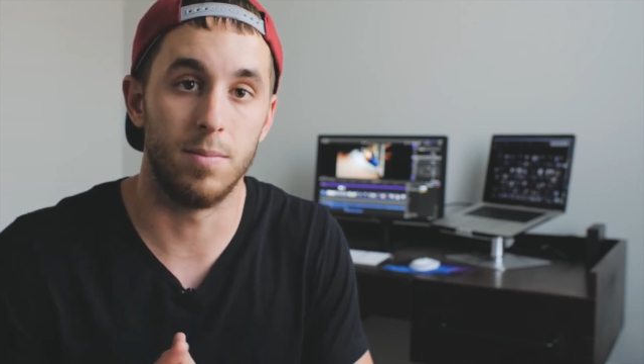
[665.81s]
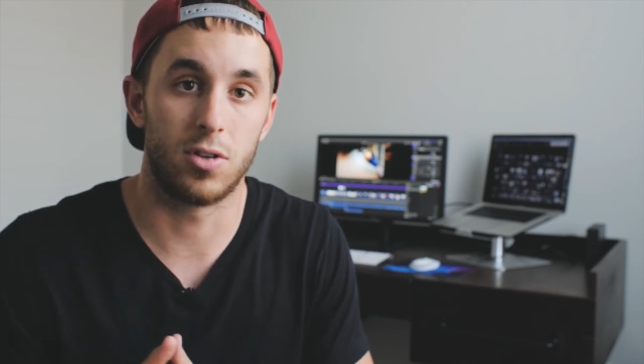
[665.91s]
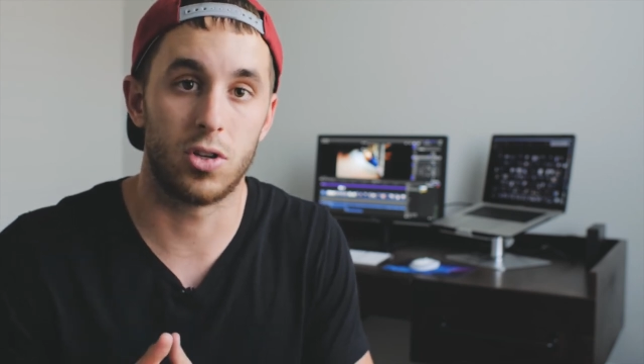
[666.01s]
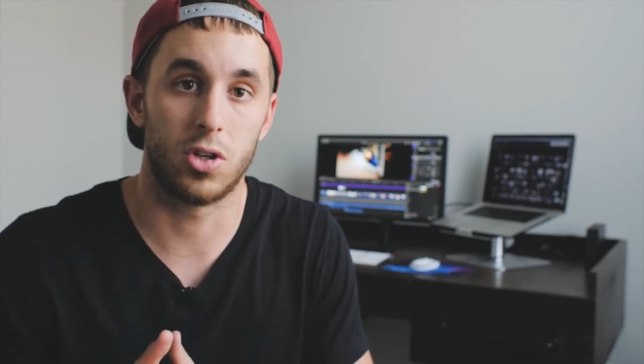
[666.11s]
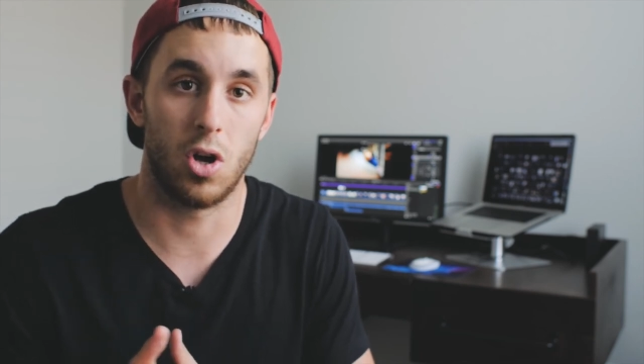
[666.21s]

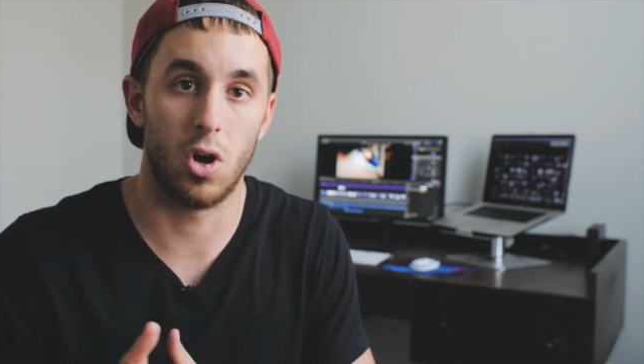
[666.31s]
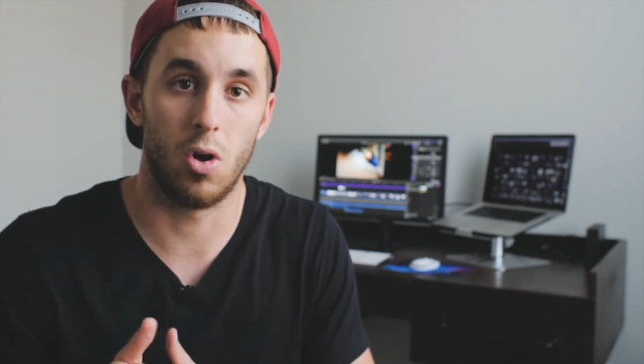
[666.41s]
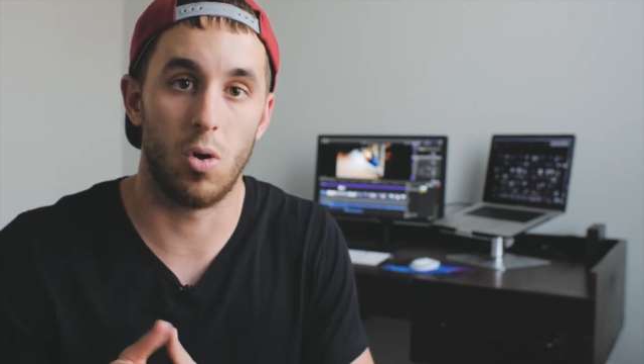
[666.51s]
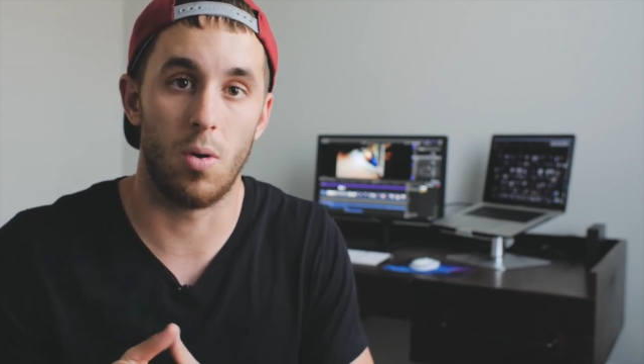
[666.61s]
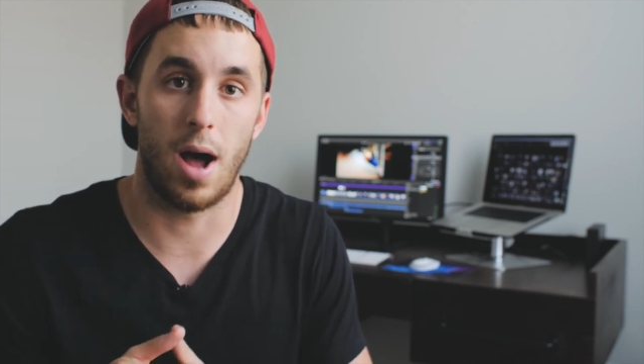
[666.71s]

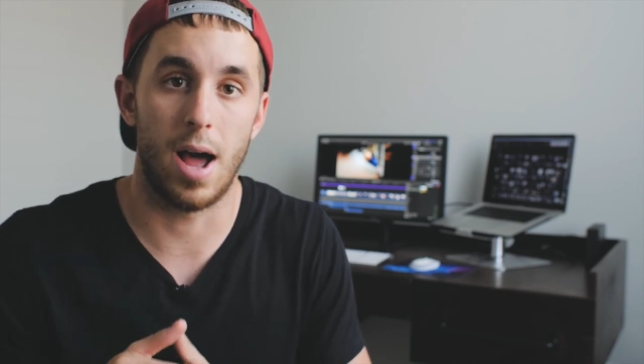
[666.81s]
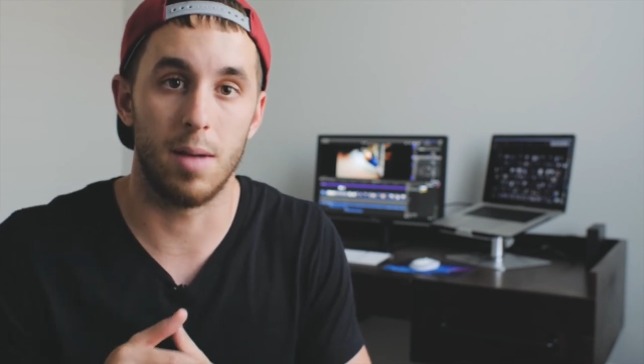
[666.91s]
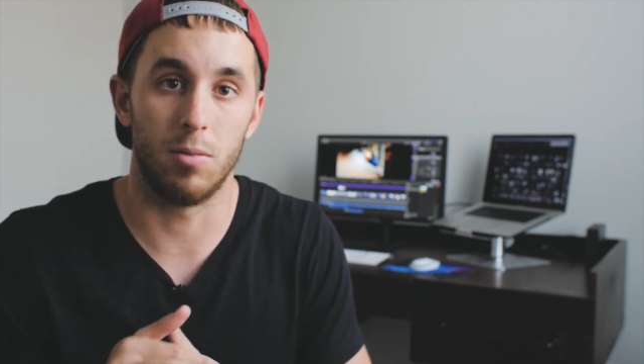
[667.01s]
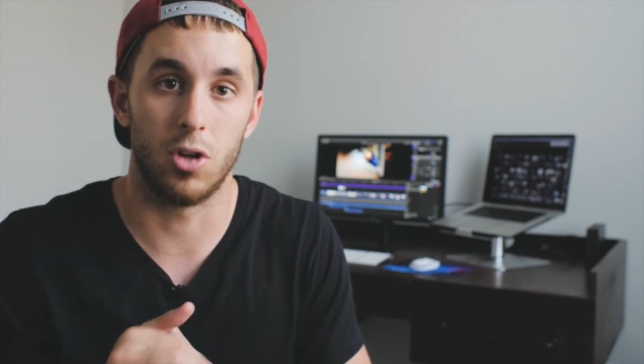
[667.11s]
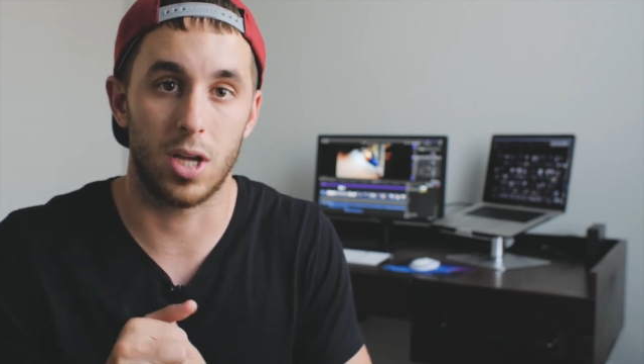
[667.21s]
So I
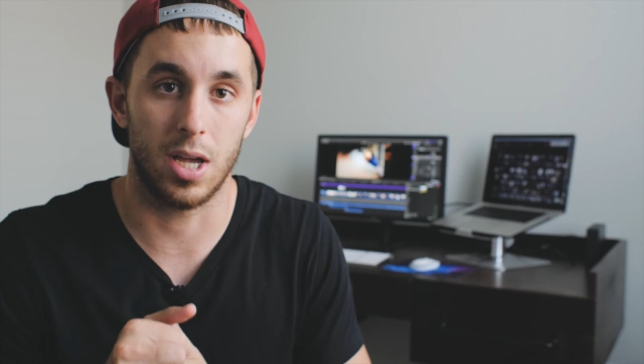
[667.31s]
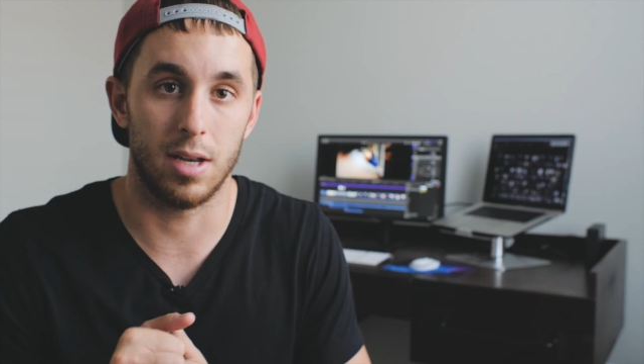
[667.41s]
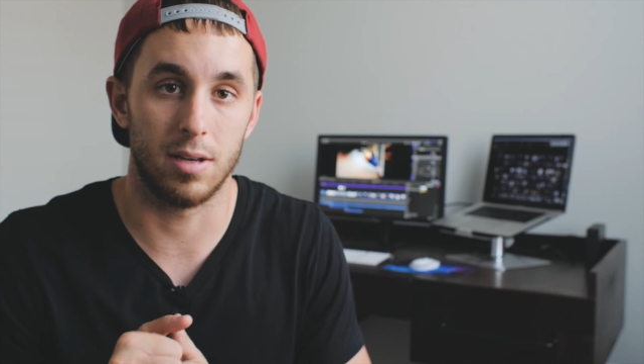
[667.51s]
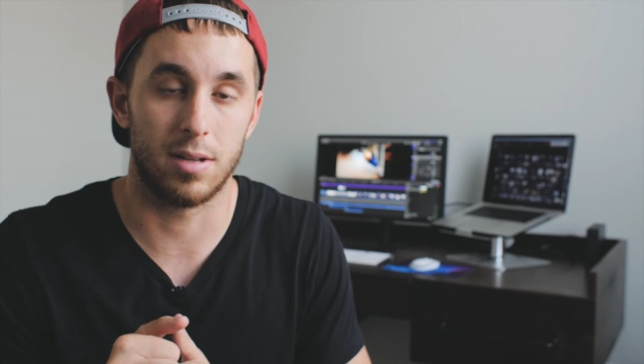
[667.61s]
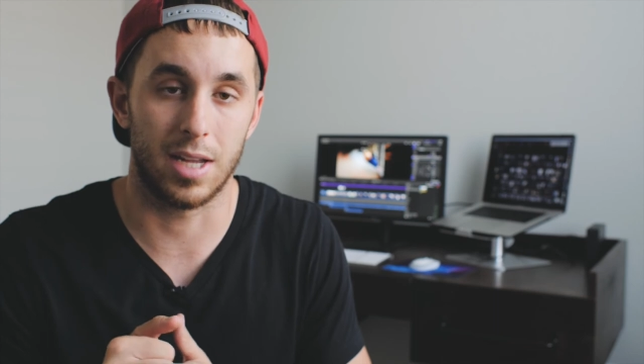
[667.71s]
am
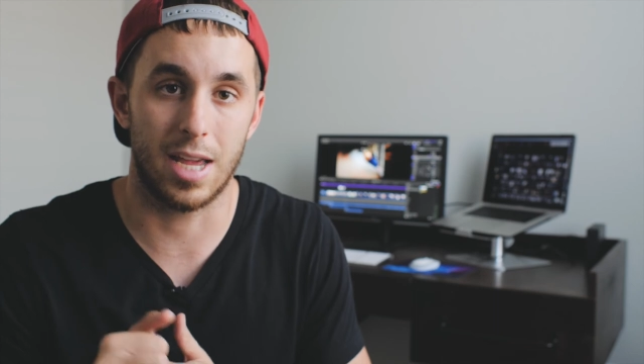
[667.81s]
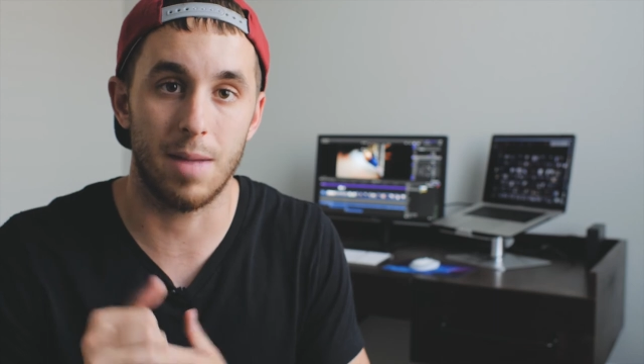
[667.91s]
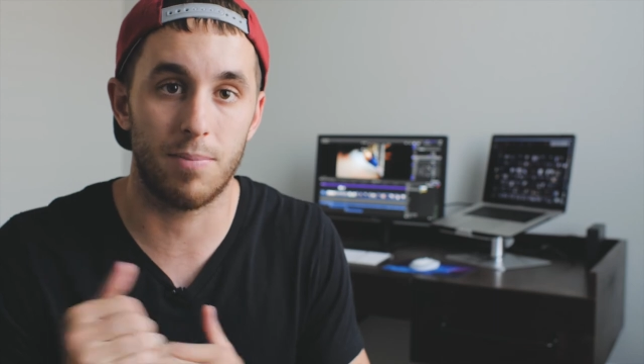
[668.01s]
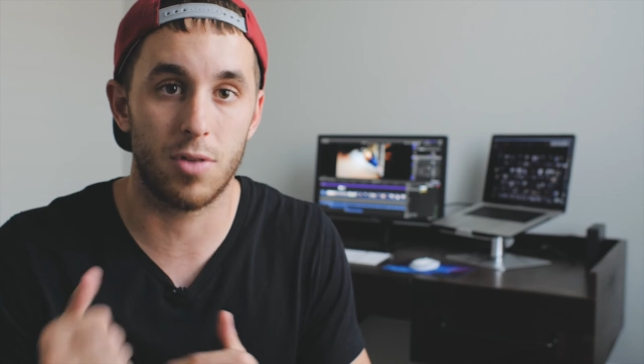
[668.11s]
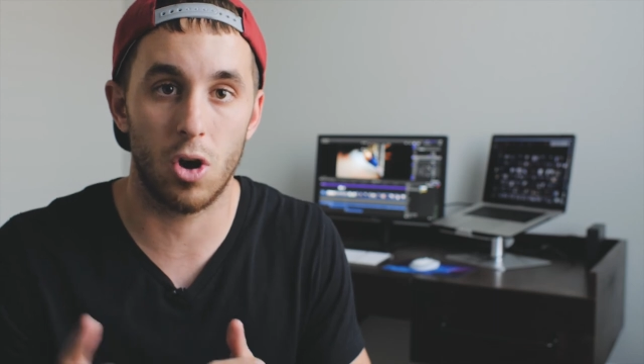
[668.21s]
looking to
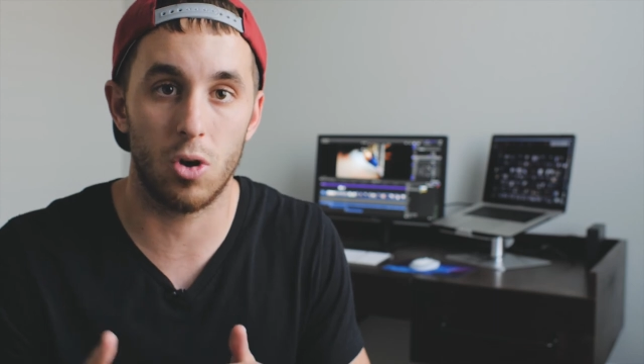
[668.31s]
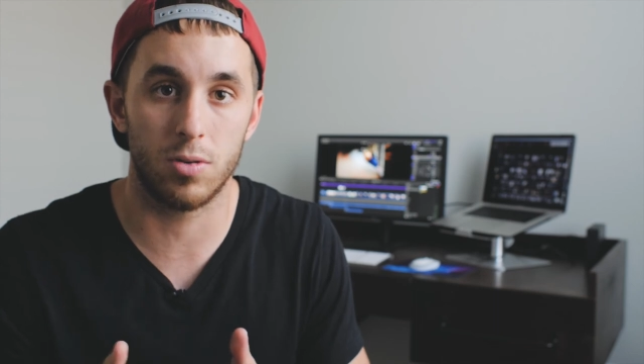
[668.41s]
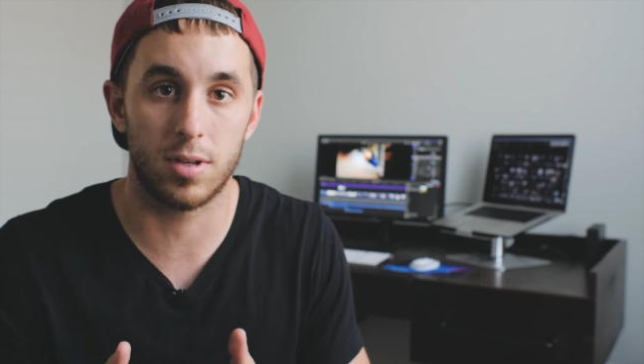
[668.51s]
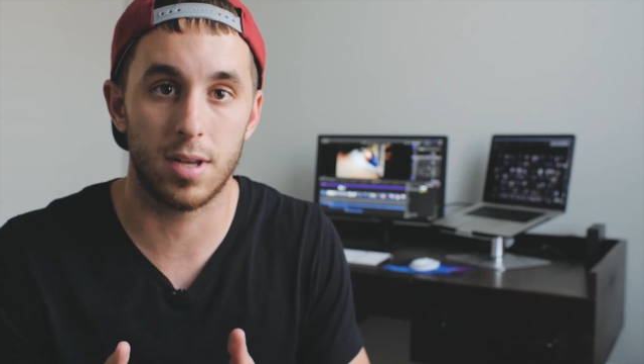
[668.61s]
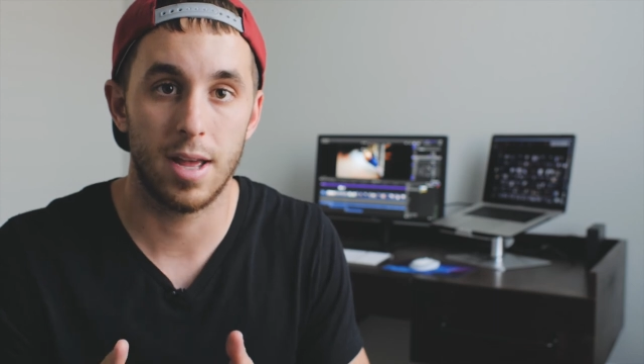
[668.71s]
keep
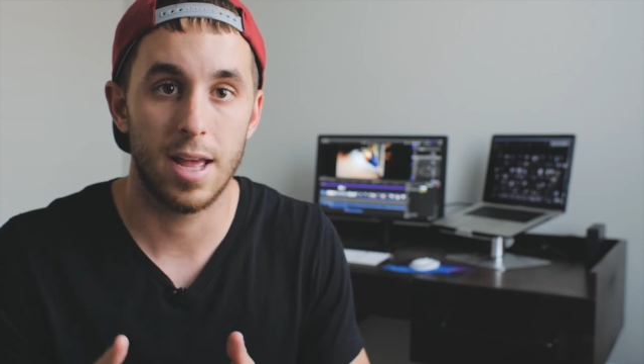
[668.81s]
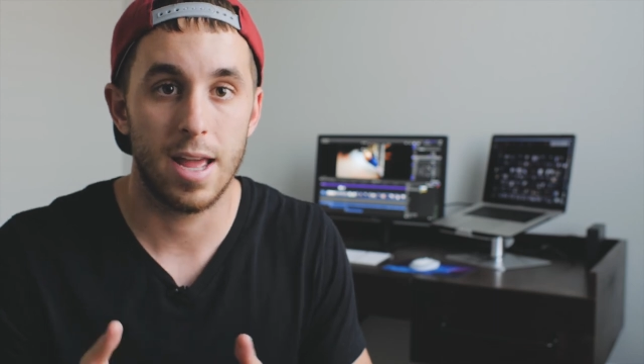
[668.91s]
those